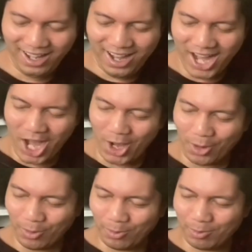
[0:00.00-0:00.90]

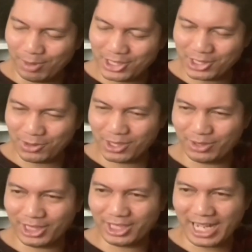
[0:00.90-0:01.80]
But she was a
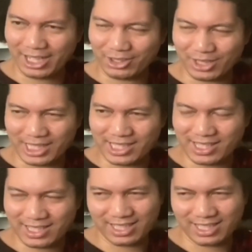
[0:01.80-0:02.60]
really good actress.